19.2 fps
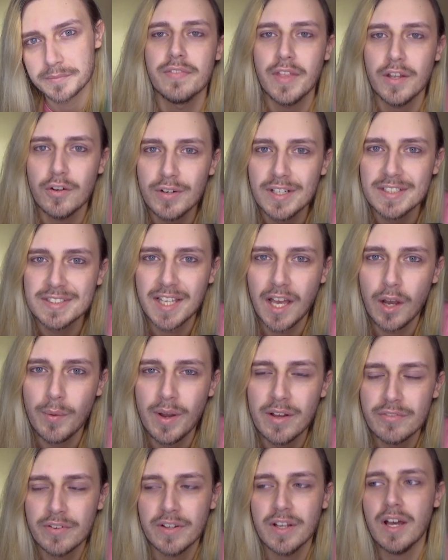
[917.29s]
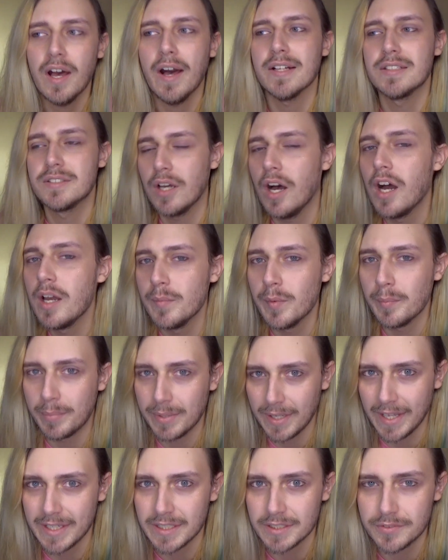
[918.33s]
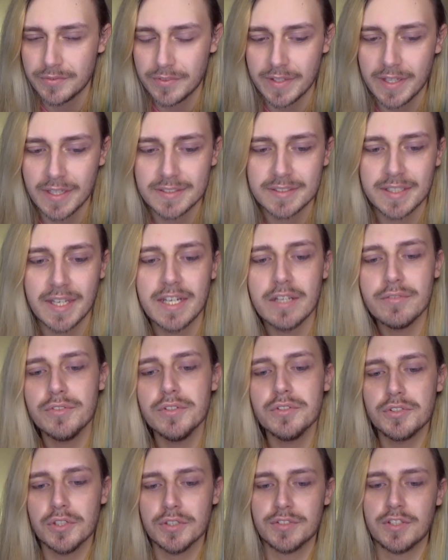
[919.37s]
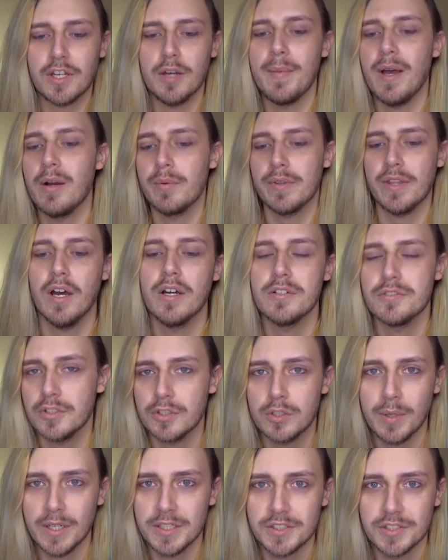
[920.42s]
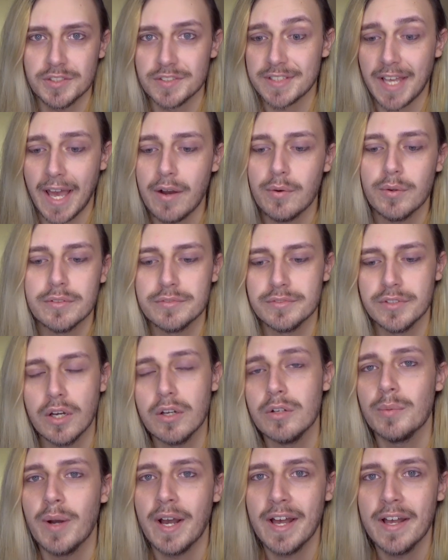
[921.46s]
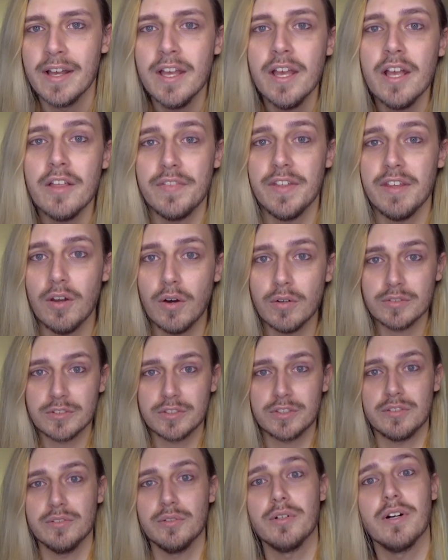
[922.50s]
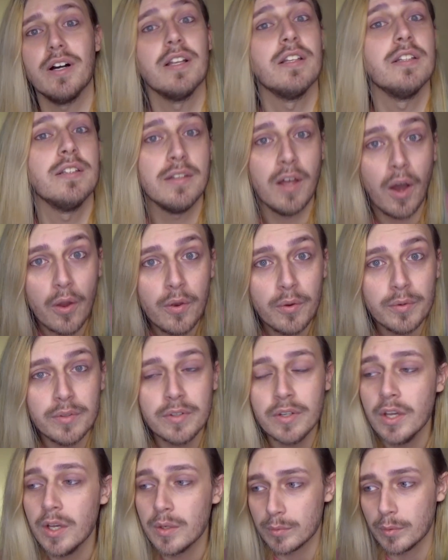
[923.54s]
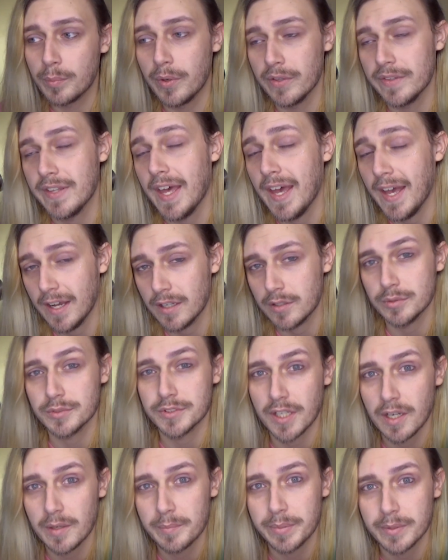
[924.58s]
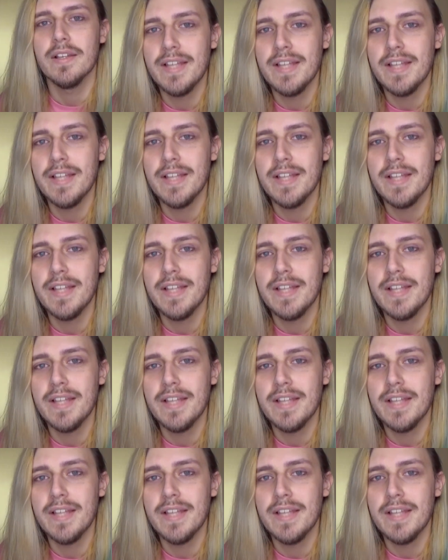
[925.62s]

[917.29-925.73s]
There is, however, a time and place for this, and if you just come out with 100 questions out of nowhere, the onslaught alone will put their hackles up.